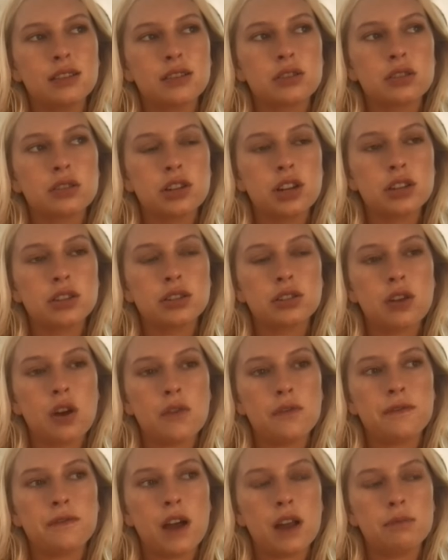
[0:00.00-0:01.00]
just
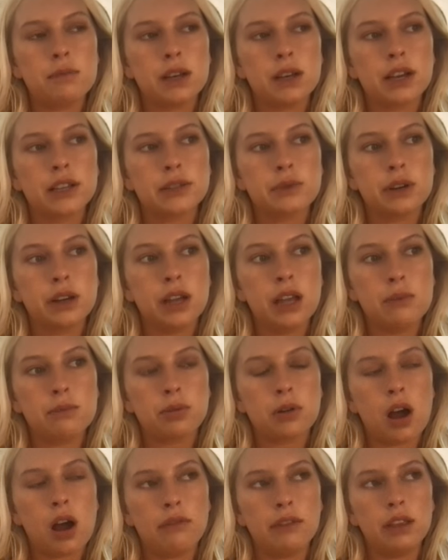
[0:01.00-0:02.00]
so fun because we are
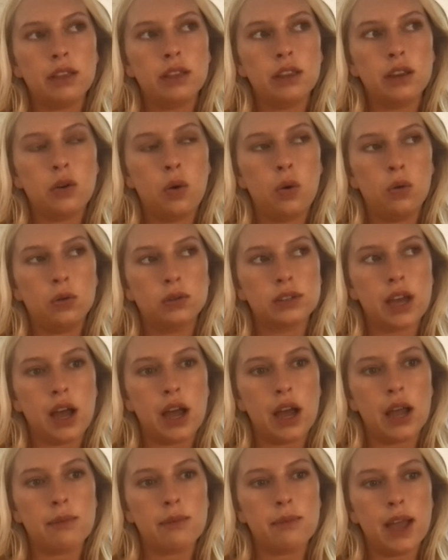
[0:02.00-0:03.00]
improvising the whole time.